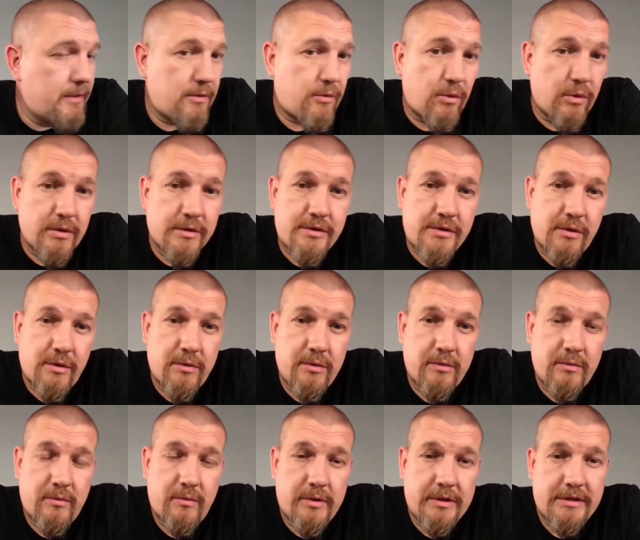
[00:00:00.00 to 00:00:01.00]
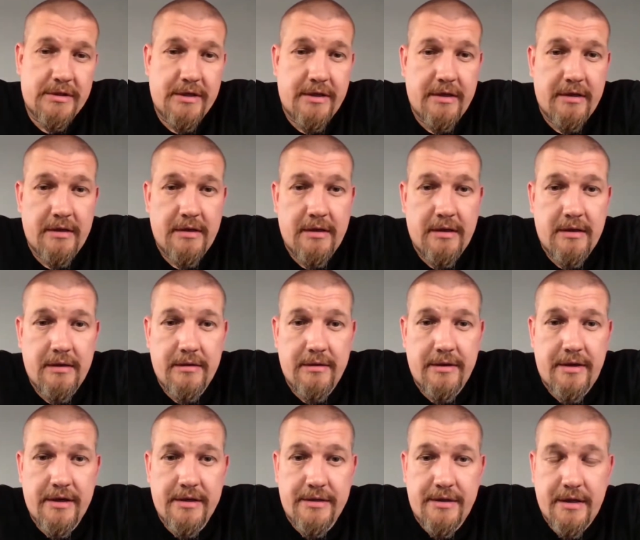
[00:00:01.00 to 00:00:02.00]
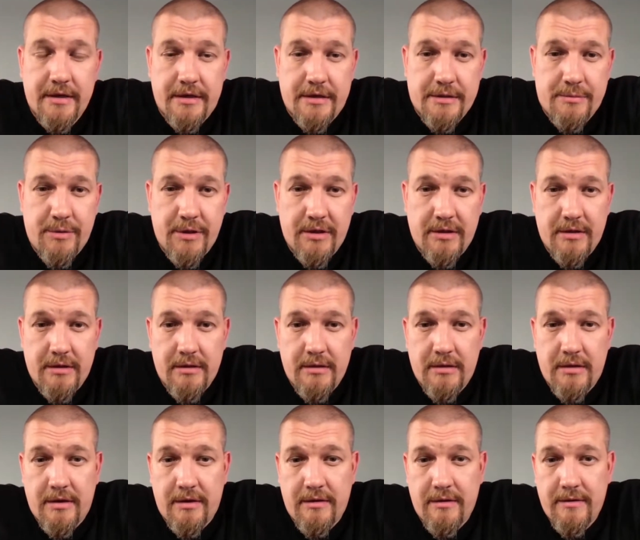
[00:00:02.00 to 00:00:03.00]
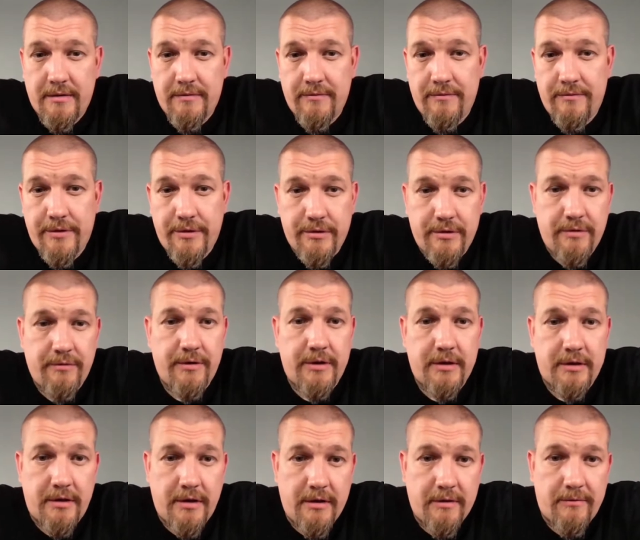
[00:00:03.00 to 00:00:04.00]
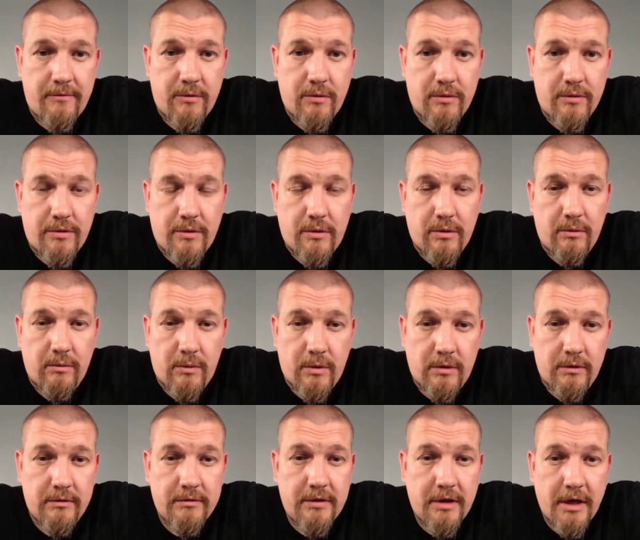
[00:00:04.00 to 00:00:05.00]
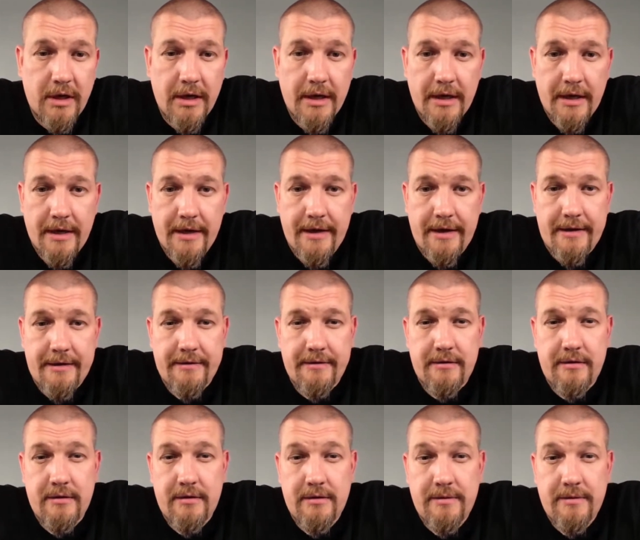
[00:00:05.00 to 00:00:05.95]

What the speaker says: also once again, that has been a very difficult year for the whole world, and